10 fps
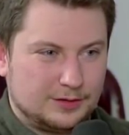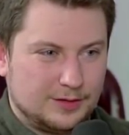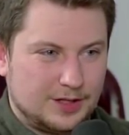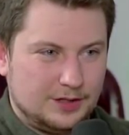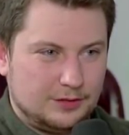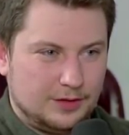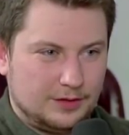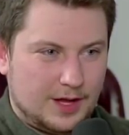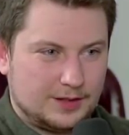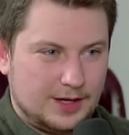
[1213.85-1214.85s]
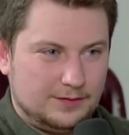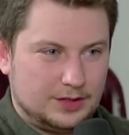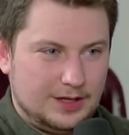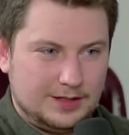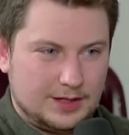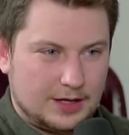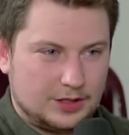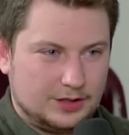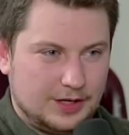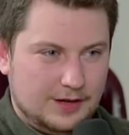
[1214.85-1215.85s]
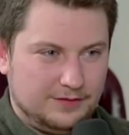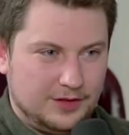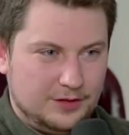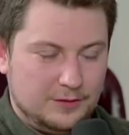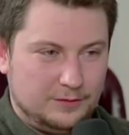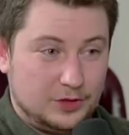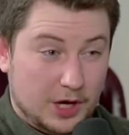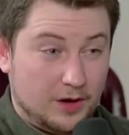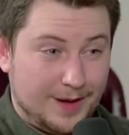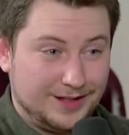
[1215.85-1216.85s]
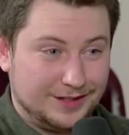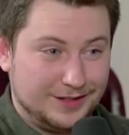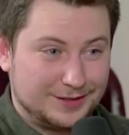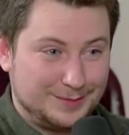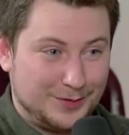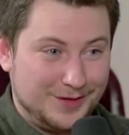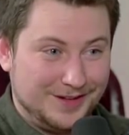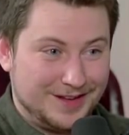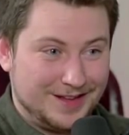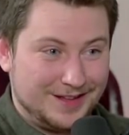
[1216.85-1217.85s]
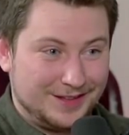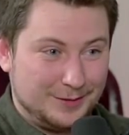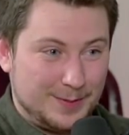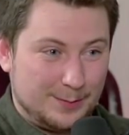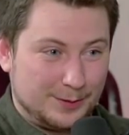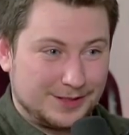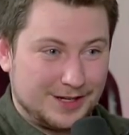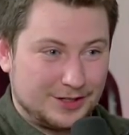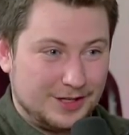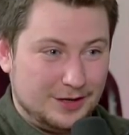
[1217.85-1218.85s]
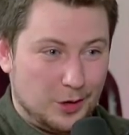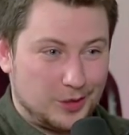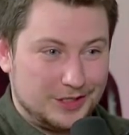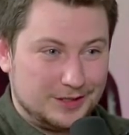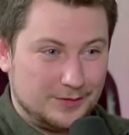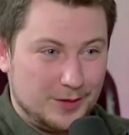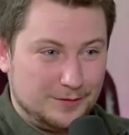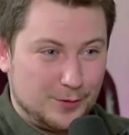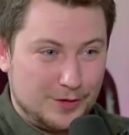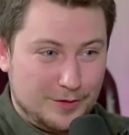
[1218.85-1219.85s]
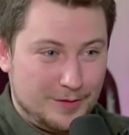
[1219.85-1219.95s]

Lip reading: So it's like, do you think that safe seat isn't actually safe? That you've gerrymandered it to the point that people are essentially locked into voting for you?